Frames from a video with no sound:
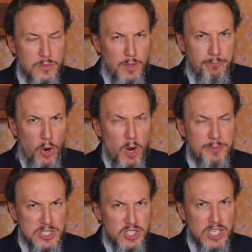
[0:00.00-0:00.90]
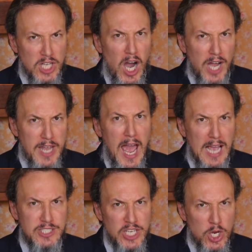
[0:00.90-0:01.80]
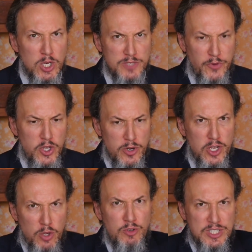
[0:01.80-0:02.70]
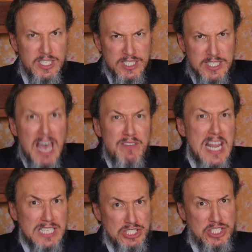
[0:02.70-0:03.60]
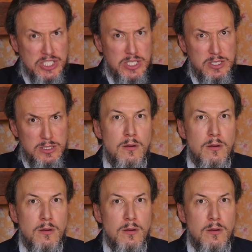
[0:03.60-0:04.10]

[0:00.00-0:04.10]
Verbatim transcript: the purpose that God has here is for you to use this as evidence.